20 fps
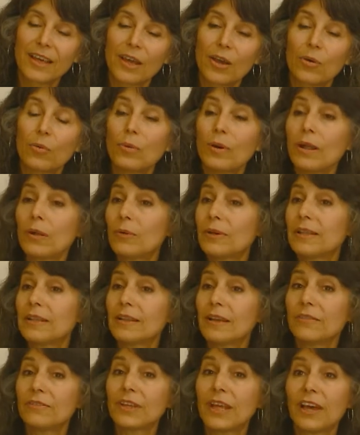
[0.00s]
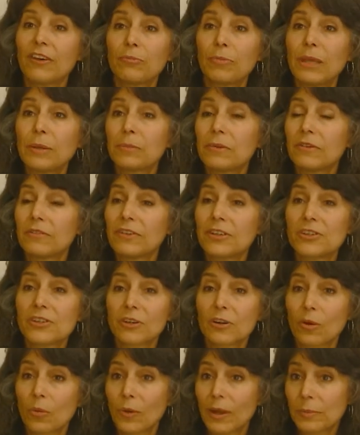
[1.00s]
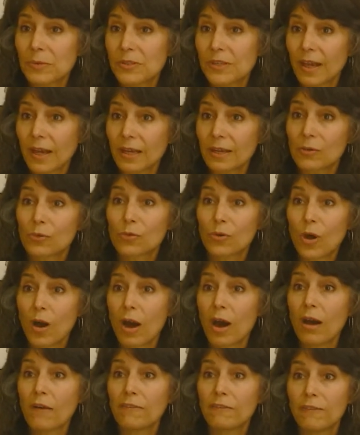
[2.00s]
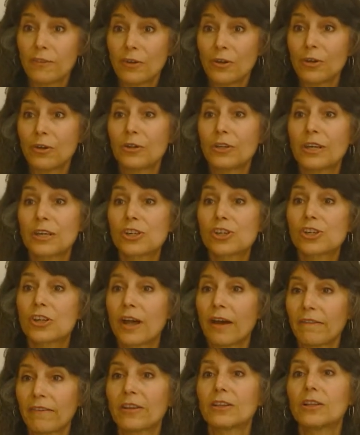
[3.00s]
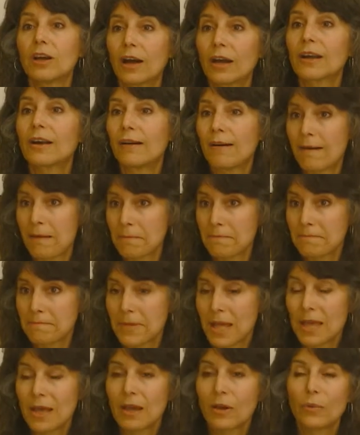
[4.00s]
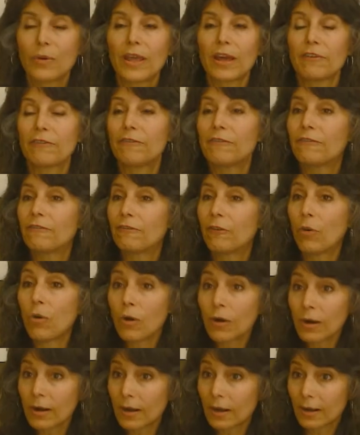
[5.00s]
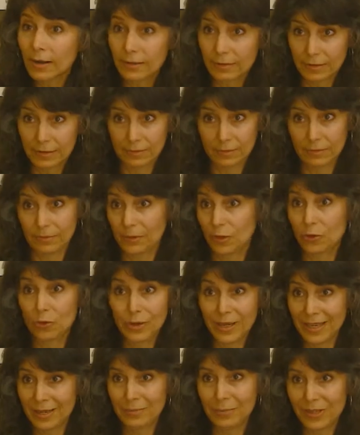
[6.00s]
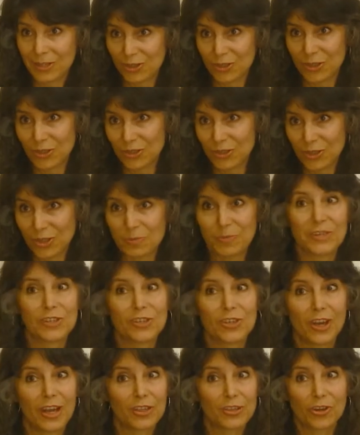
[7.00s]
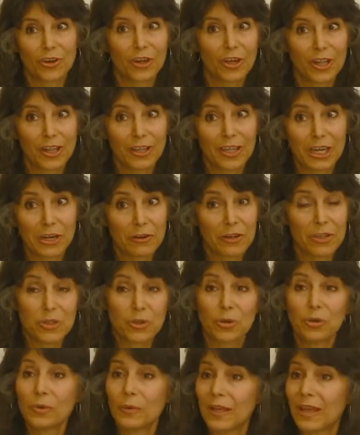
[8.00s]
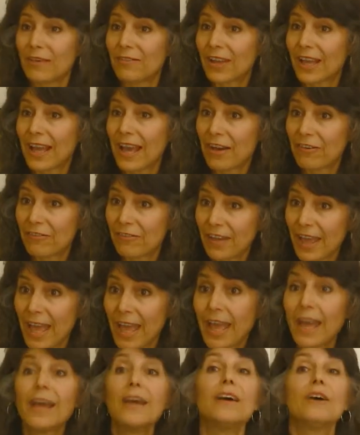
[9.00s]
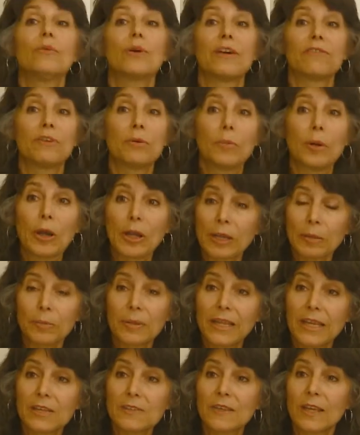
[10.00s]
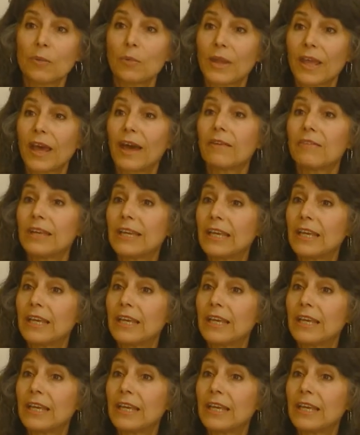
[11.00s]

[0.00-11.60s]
Well, we'd love to have people visit our website, raw food chef dot com. We have four green businesses besides our culinary school. We have a cafe, we have a marketplace, and we have an